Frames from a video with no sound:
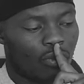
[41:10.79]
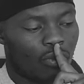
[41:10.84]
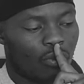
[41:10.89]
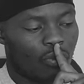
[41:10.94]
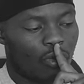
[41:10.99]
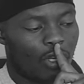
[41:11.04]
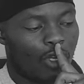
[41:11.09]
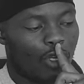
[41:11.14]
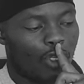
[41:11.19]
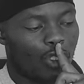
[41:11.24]

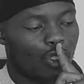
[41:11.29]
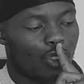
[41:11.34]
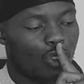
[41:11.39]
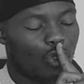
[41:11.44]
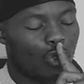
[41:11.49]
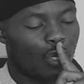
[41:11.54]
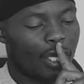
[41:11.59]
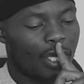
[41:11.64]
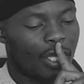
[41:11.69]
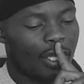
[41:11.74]
were not
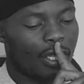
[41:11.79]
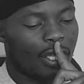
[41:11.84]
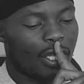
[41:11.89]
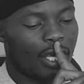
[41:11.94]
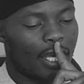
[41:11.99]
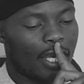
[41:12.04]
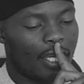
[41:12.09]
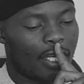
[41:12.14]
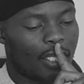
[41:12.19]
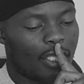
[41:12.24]
doing
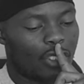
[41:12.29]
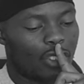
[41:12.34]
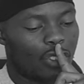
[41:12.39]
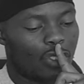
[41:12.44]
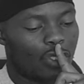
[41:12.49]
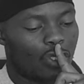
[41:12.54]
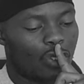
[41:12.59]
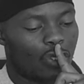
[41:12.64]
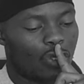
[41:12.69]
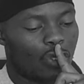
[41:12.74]
their
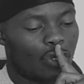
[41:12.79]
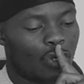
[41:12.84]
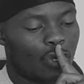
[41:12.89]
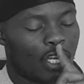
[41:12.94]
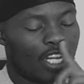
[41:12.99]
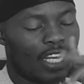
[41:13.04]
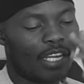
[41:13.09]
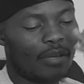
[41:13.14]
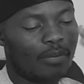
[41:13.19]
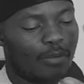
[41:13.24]

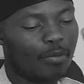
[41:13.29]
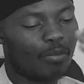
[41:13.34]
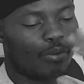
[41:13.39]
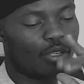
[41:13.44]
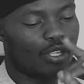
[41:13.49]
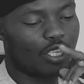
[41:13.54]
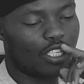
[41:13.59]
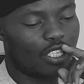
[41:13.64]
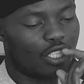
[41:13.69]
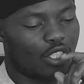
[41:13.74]
okay let me
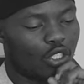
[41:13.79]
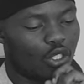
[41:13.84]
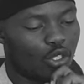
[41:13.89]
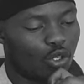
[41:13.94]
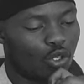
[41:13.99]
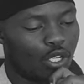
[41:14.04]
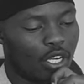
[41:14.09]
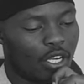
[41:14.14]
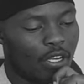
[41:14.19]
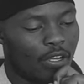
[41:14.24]
put it in
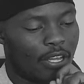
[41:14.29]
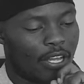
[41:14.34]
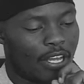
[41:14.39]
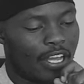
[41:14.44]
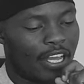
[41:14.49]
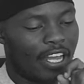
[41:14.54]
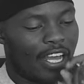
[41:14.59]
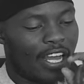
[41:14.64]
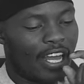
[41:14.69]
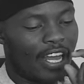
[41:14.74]
shona
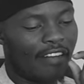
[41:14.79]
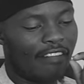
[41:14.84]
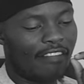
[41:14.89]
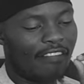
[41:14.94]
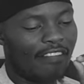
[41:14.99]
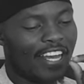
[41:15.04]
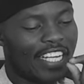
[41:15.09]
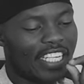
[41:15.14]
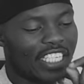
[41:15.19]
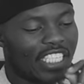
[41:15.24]
yeah
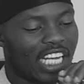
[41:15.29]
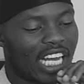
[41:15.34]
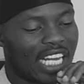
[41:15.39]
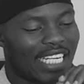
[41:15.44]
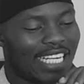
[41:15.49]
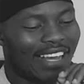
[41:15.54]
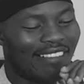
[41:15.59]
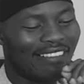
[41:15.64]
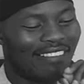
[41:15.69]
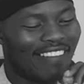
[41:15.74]

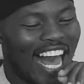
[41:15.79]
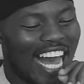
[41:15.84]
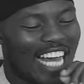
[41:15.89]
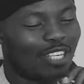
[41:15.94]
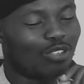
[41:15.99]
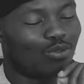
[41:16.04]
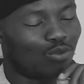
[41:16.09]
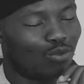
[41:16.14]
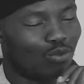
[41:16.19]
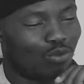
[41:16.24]

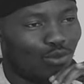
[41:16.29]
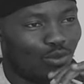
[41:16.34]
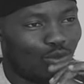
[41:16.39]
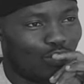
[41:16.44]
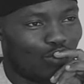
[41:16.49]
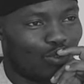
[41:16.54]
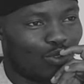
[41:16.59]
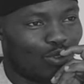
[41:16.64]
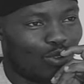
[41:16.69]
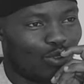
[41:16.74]
shandalan,
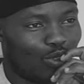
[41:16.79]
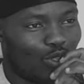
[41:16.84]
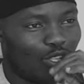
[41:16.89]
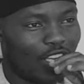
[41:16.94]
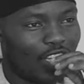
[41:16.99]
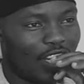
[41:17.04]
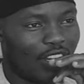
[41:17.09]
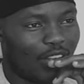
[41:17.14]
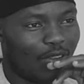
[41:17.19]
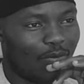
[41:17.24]
you
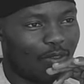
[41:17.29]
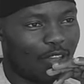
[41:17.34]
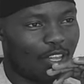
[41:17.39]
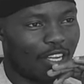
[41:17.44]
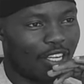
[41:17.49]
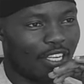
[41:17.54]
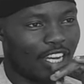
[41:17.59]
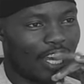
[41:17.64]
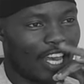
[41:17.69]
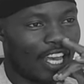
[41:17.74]
get what i
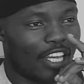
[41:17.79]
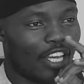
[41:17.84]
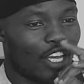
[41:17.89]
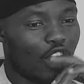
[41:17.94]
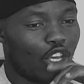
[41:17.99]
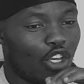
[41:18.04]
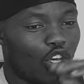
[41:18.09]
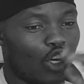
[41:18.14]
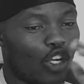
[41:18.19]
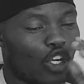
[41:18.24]
mean okay.
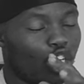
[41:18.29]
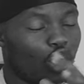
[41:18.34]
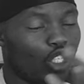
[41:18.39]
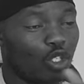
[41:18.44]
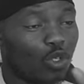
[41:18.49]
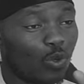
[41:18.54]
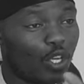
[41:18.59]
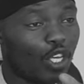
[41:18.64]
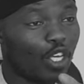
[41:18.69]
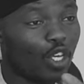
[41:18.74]
like you're
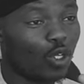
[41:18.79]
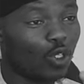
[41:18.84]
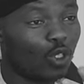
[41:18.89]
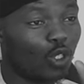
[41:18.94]
not doing your